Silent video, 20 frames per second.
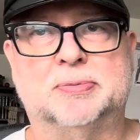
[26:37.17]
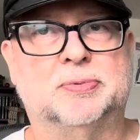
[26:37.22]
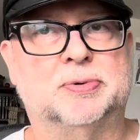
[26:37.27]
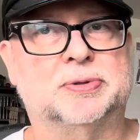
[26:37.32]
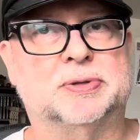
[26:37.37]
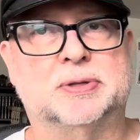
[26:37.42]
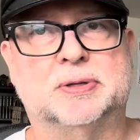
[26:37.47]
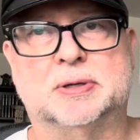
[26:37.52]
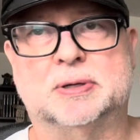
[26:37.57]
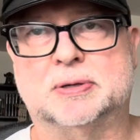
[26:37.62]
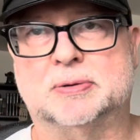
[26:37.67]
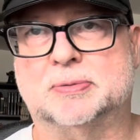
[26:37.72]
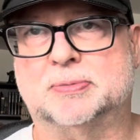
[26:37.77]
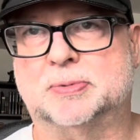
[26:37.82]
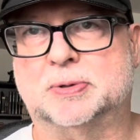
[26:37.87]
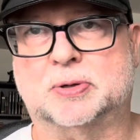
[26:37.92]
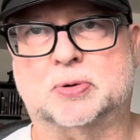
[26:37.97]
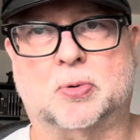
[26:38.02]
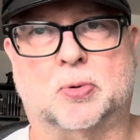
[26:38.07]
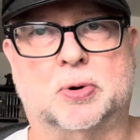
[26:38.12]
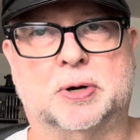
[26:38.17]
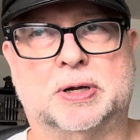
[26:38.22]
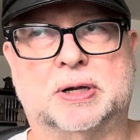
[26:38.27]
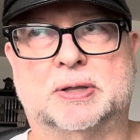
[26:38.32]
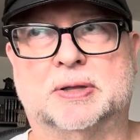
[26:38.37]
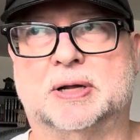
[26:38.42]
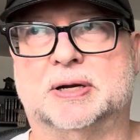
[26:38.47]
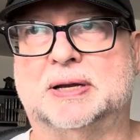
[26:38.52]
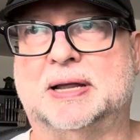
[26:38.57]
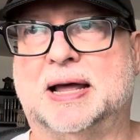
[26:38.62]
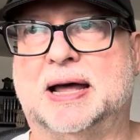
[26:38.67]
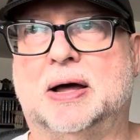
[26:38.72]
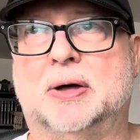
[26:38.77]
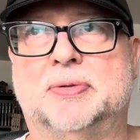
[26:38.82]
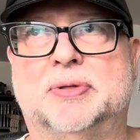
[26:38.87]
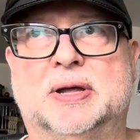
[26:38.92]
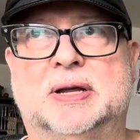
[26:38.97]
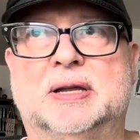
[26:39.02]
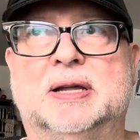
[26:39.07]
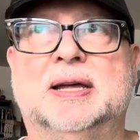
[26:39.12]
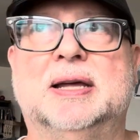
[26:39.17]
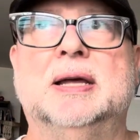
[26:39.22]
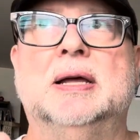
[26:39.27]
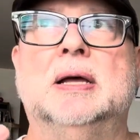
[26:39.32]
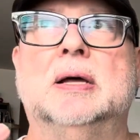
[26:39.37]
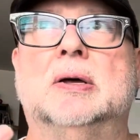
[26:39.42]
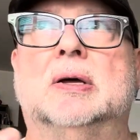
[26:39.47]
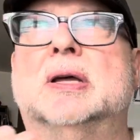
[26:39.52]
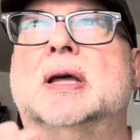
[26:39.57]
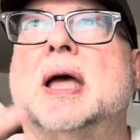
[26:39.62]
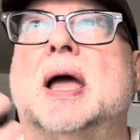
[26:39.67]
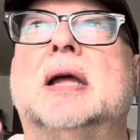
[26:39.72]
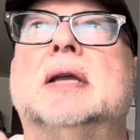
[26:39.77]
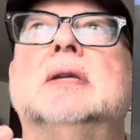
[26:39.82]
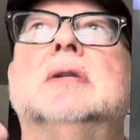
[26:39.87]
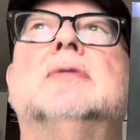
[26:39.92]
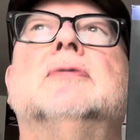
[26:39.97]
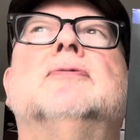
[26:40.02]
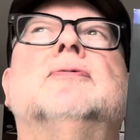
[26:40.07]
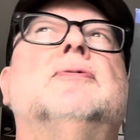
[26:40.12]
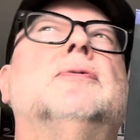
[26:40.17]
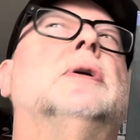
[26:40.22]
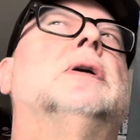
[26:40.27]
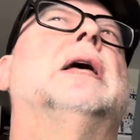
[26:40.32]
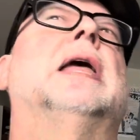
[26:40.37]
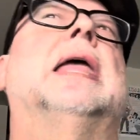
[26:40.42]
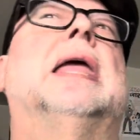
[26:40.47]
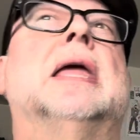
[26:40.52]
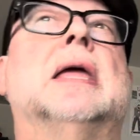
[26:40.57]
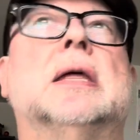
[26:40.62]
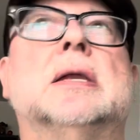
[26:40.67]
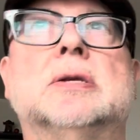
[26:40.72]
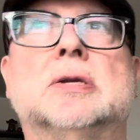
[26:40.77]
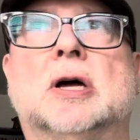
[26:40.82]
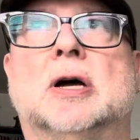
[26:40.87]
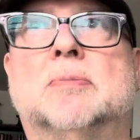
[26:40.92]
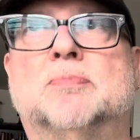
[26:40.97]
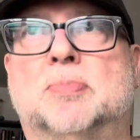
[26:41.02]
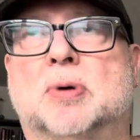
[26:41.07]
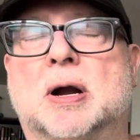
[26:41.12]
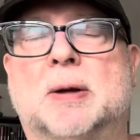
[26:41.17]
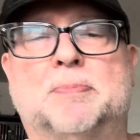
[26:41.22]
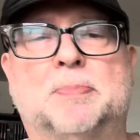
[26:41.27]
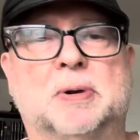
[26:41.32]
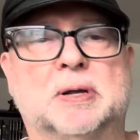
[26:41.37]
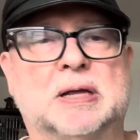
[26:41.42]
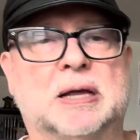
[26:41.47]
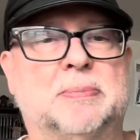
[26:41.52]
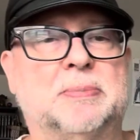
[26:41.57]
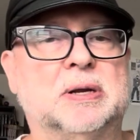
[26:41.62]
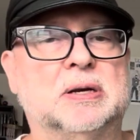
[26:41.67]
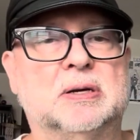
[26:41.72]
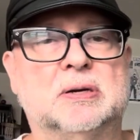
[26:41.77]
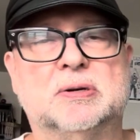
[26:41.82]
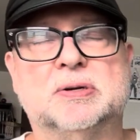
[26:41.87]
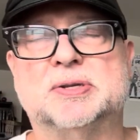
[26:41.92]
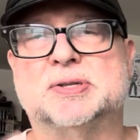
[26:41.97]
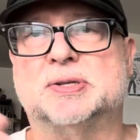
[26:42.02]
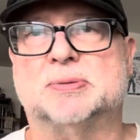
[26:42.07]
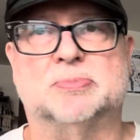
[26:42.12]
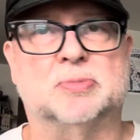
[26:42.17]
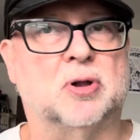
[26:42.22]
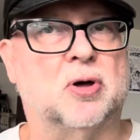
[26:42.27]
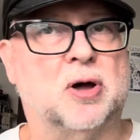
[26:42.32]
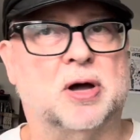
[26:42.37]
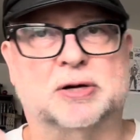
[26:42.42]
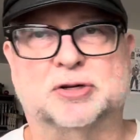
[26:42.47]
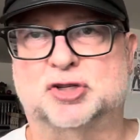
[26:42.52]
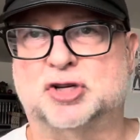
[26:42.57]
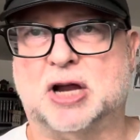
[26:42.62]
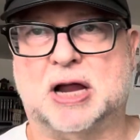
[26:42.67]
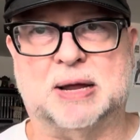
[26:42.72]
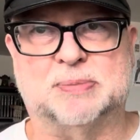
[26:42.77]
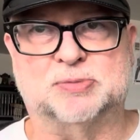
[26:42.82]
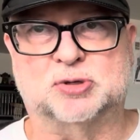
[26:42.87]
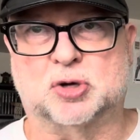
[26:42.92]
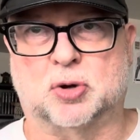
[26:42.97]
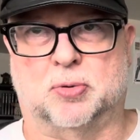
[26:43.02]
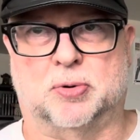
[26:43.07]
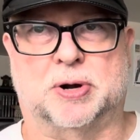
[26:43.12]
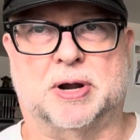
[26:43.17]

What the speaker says: with the recording that how they kind of end abruptly. I mean, there are some long jams going